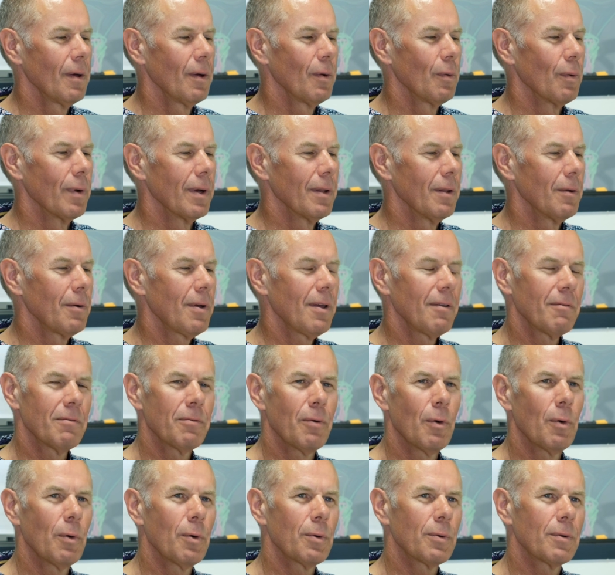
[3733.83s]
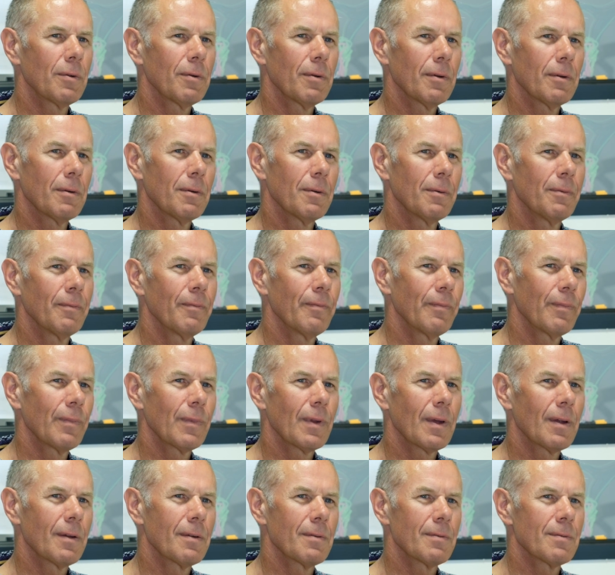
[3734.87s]
We're looking forward to
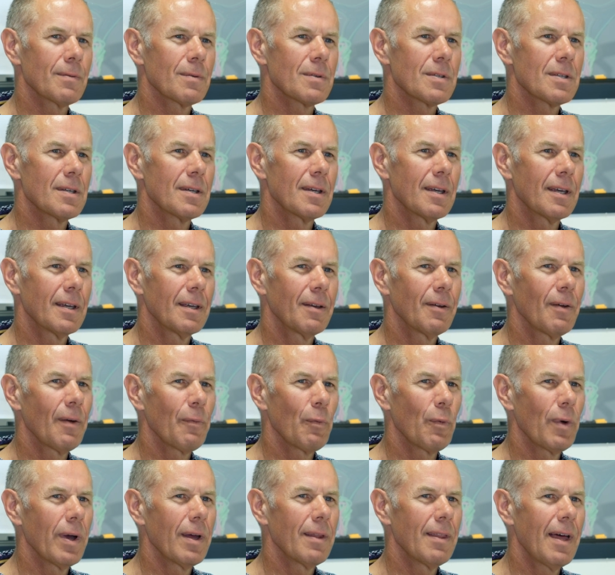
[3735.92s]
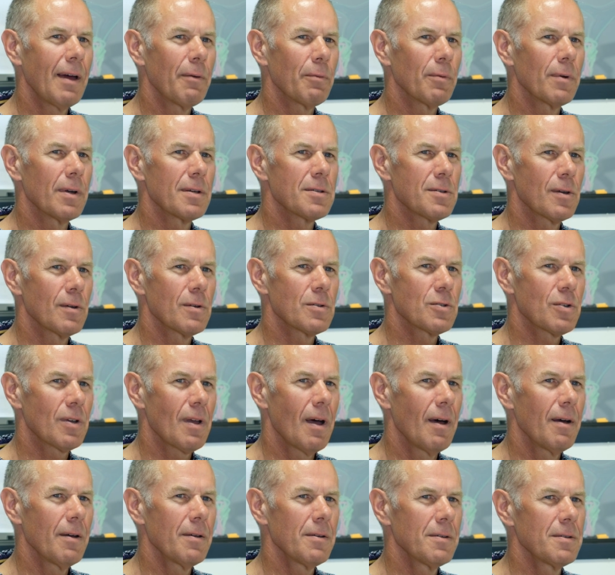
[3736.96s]
seeing where that research
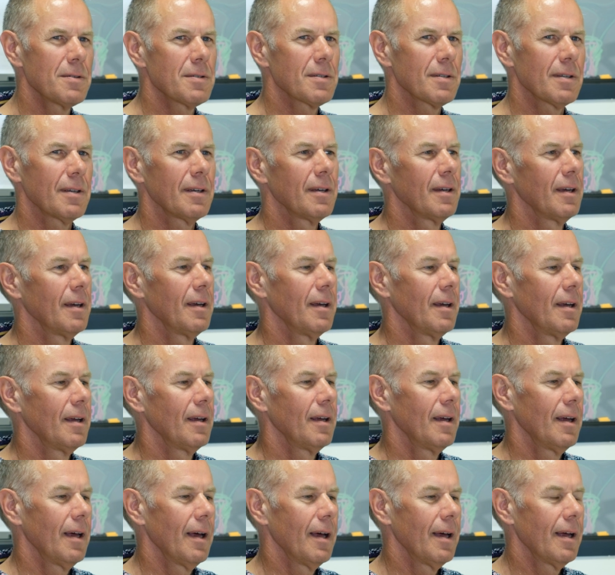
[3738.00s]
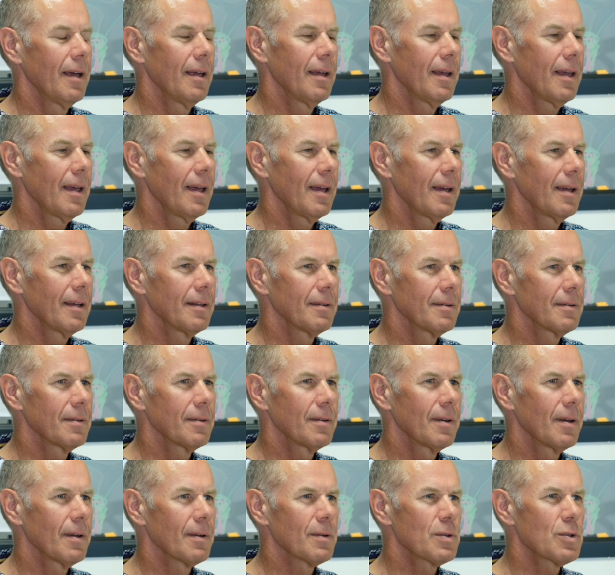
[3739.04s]
goes,
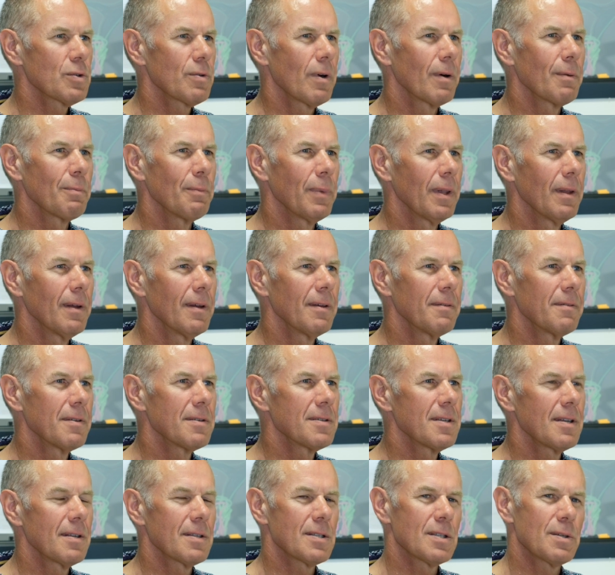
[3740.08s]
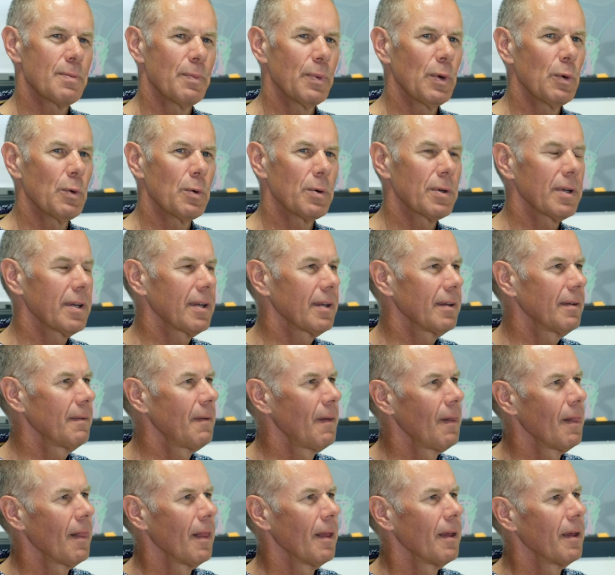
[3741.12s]
and strong believers in supporting
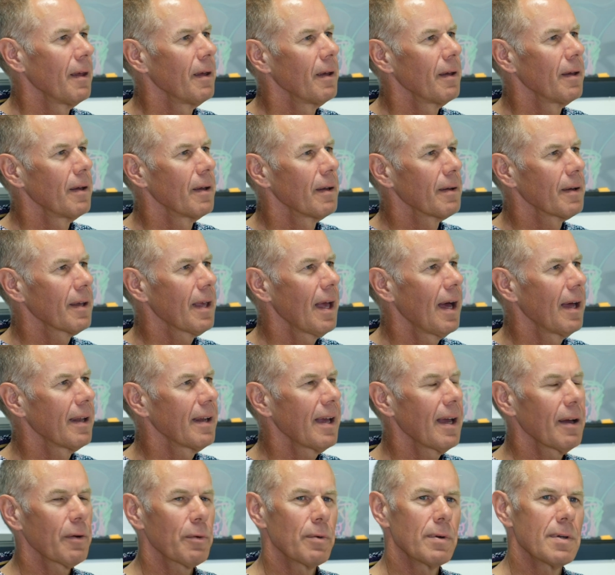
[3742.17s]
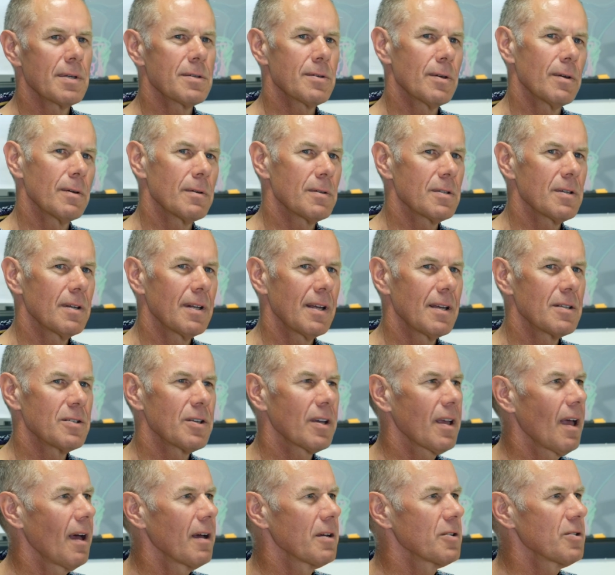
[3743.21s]
cardiac research and
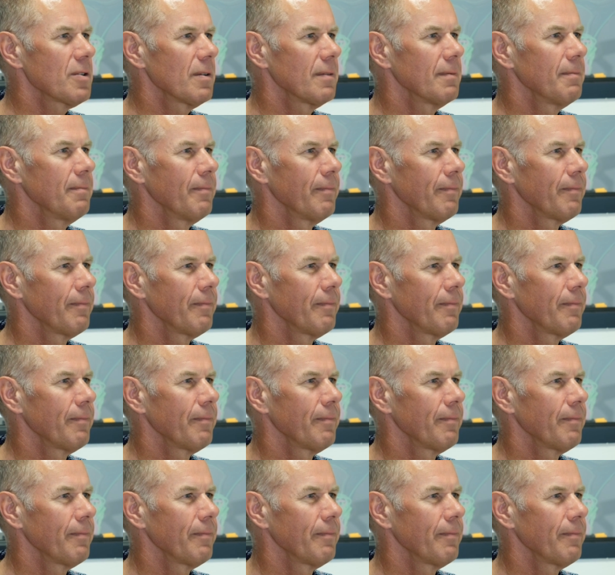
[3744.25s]
education.